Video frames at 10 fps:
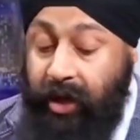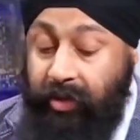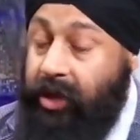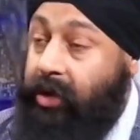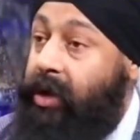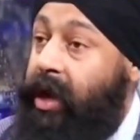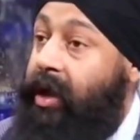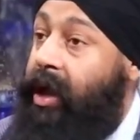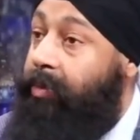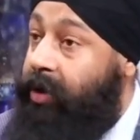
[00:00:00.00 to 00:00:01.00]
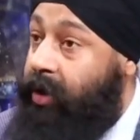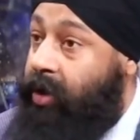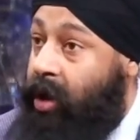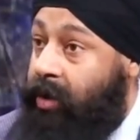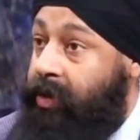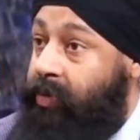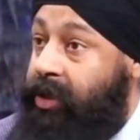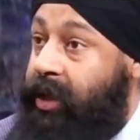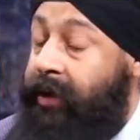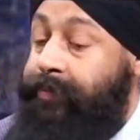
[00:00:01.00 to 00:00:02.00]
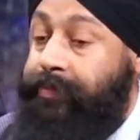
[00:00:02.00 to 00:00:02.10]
They could help our economy with that.